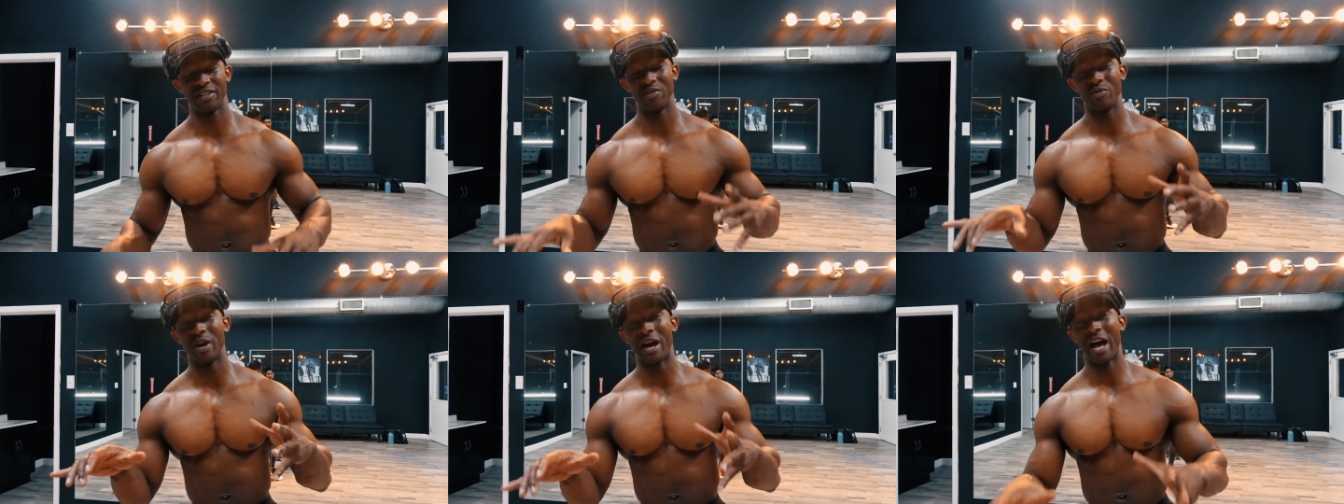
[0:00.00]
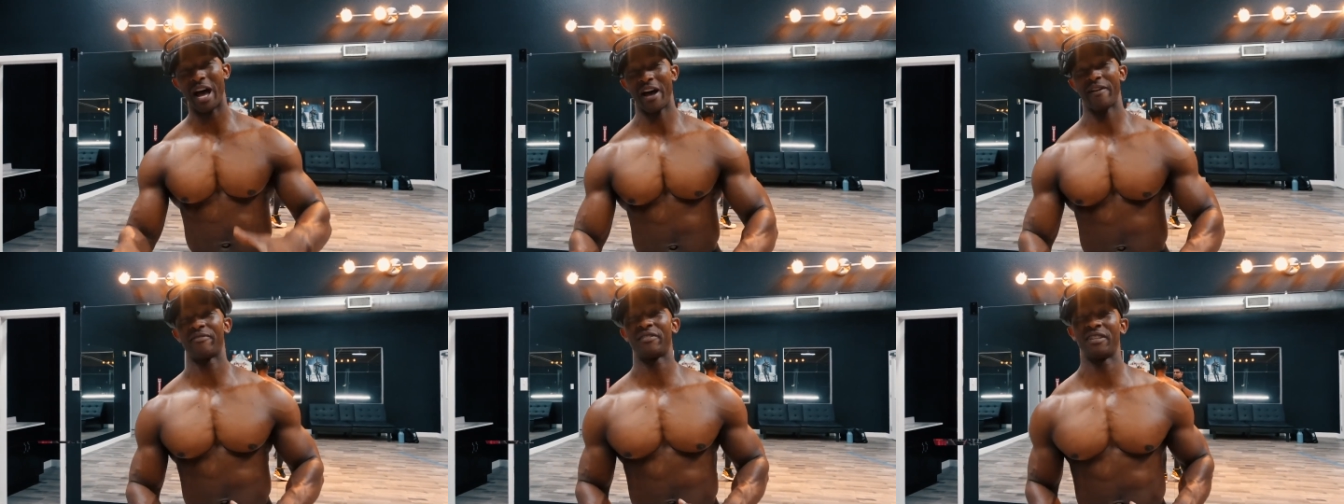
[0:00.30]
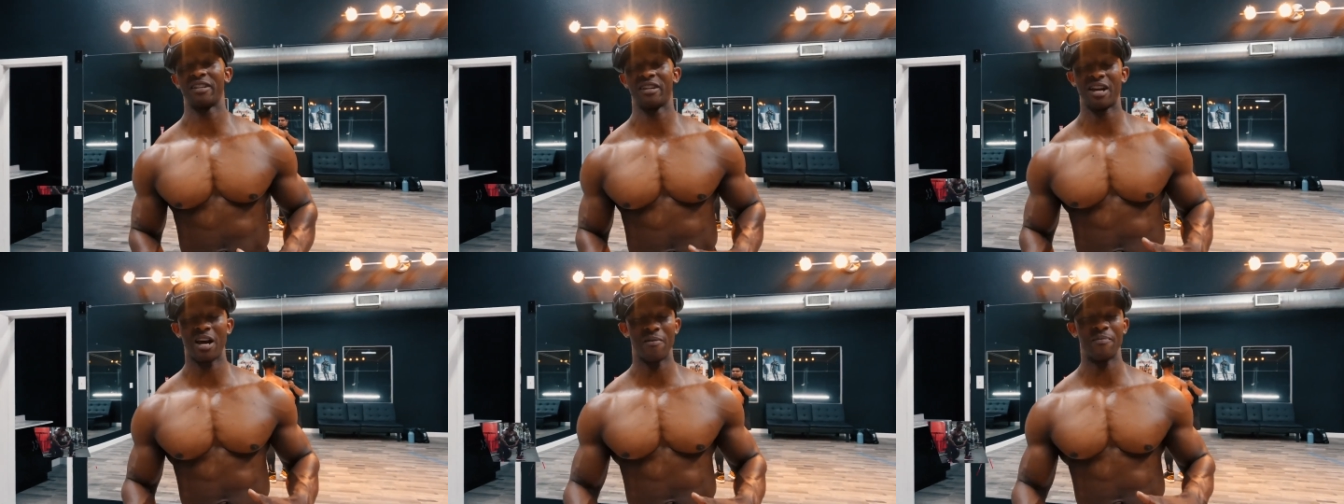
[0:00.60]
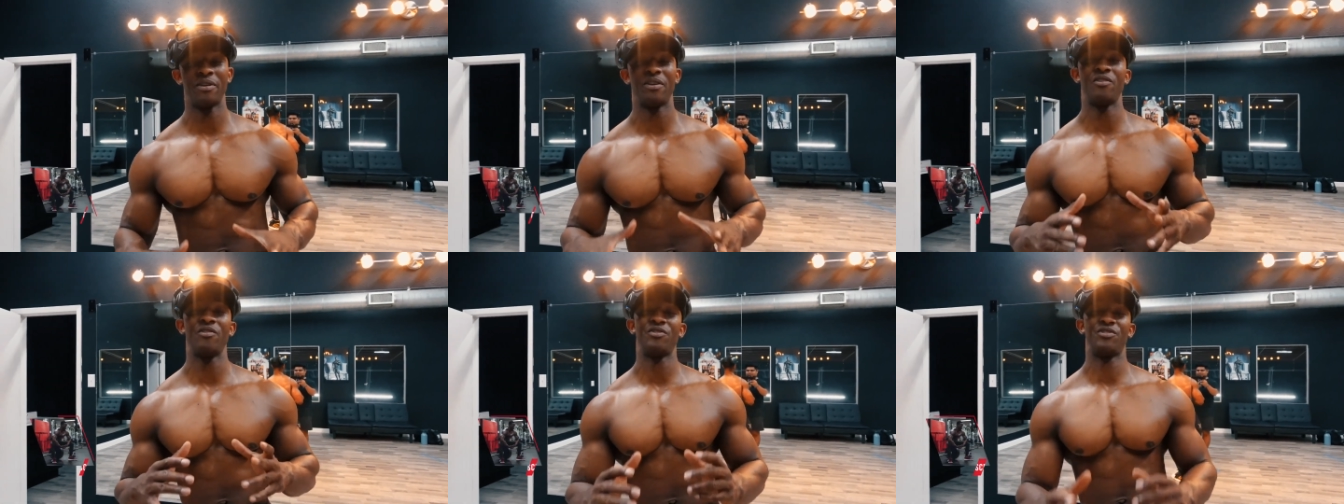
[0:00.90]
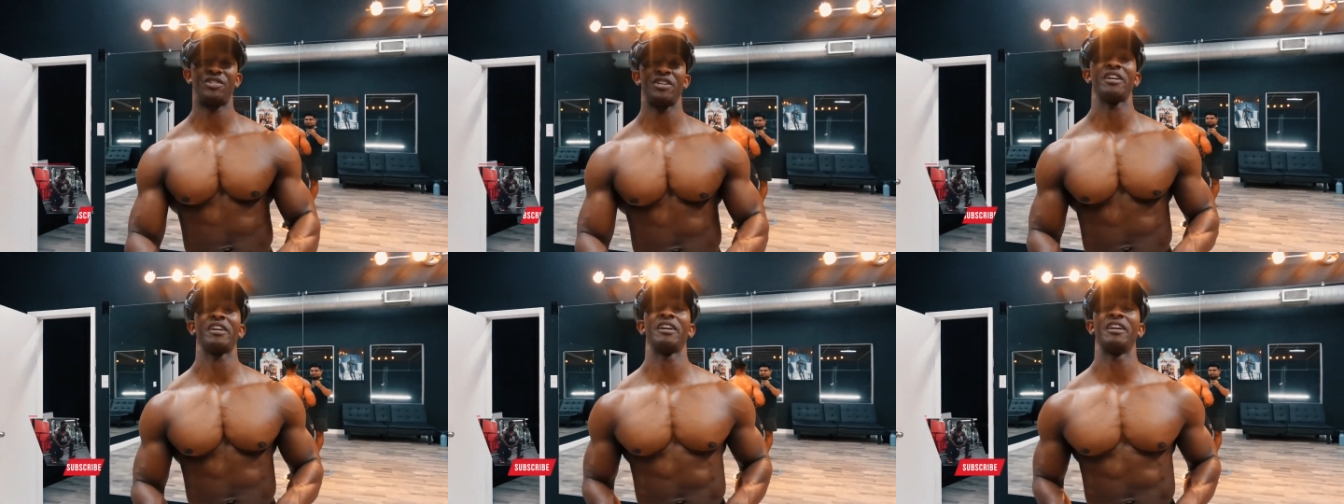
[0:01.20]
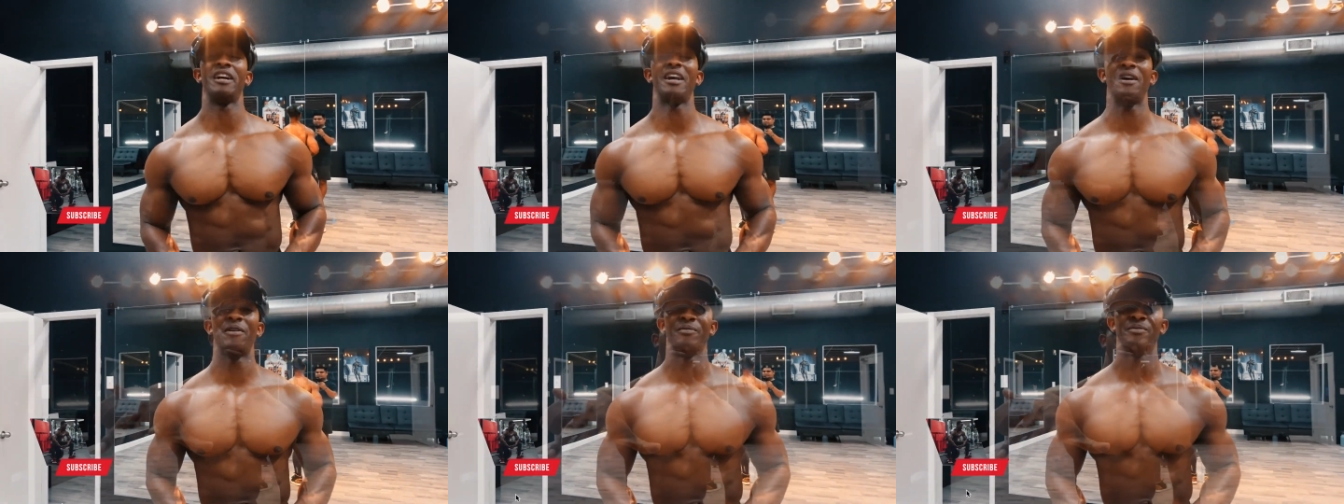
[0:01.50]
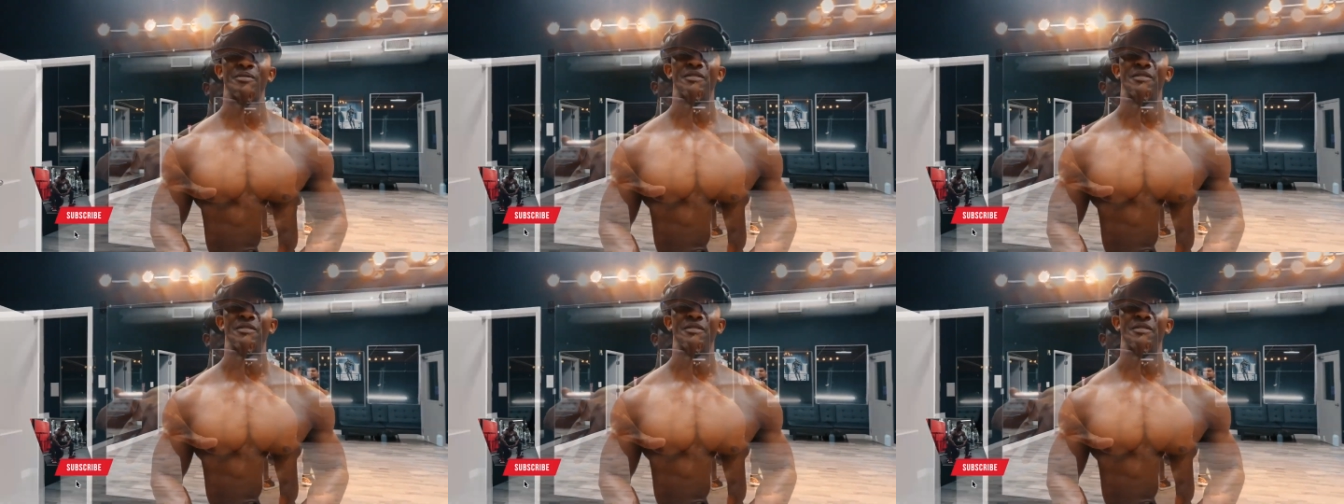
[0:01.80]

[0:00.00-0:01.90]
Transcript: you have to come here and check it out.